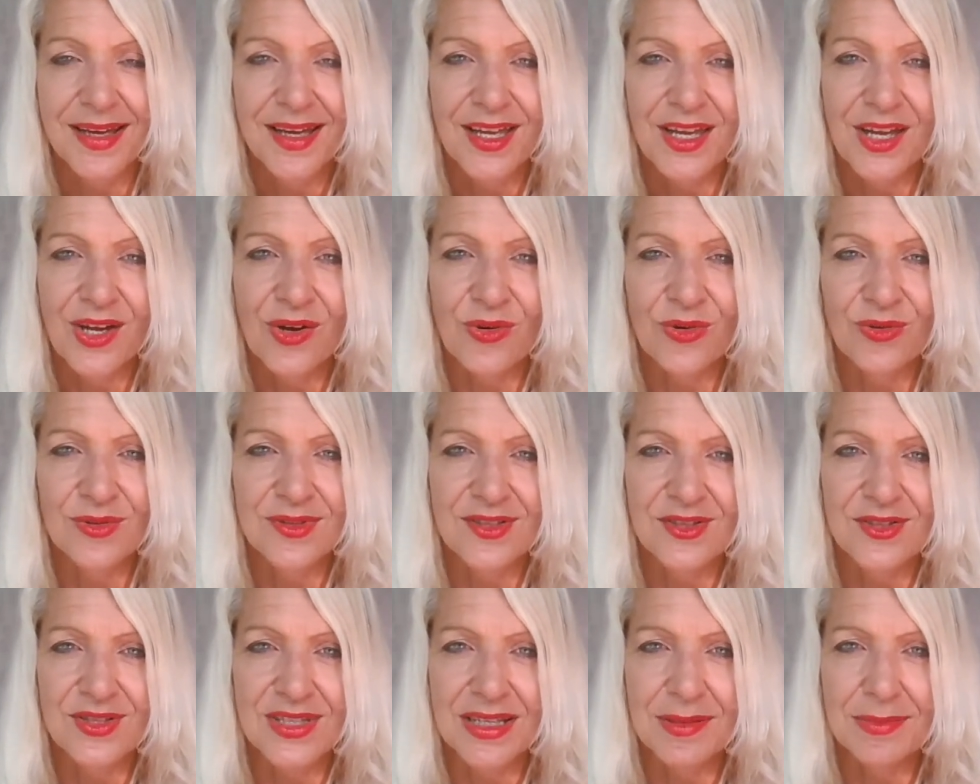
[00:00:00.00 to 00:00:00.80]
you're
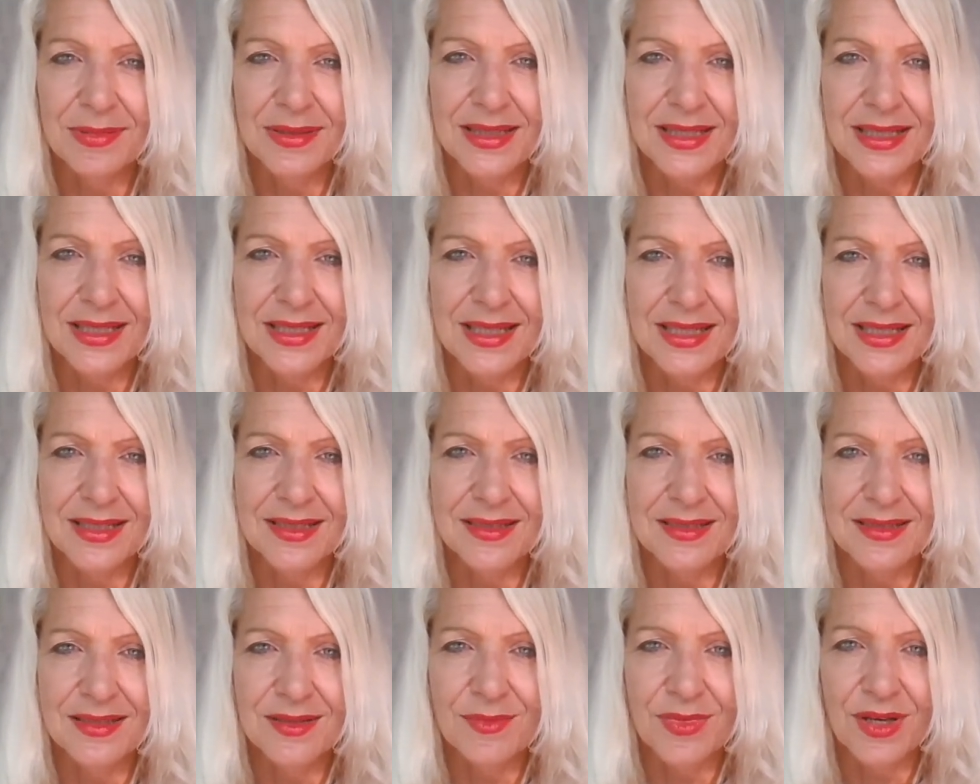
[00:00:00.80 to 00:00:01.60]
also deeply
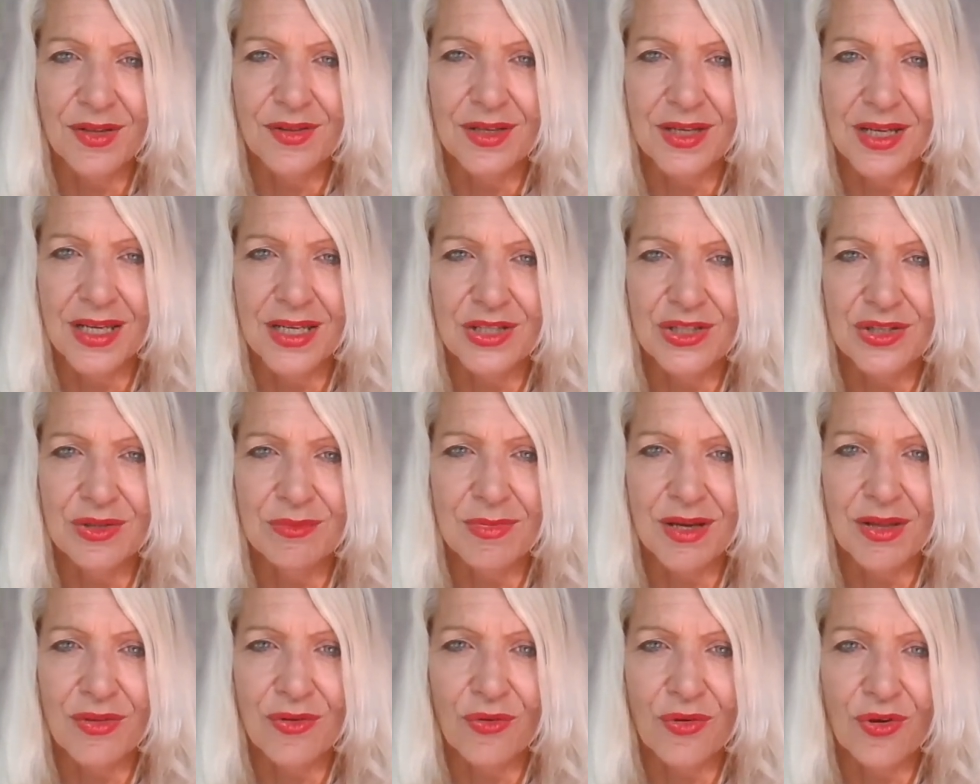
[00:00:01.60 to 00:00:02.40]
connected to Mother Nature,
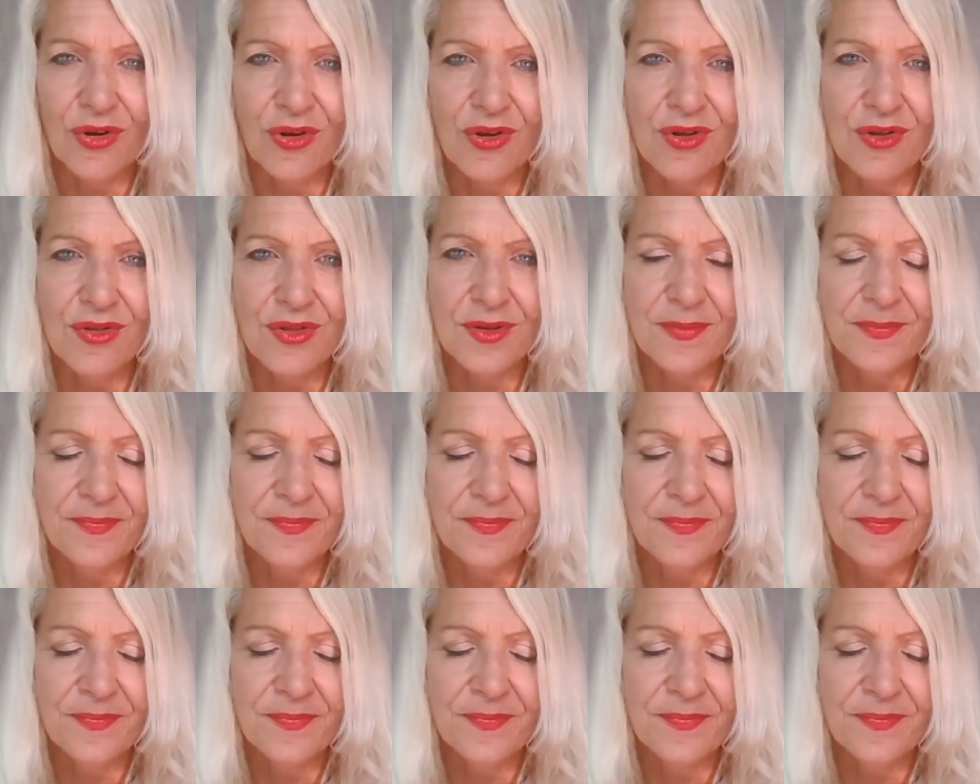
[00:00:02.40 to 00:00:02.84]
Mother Earth.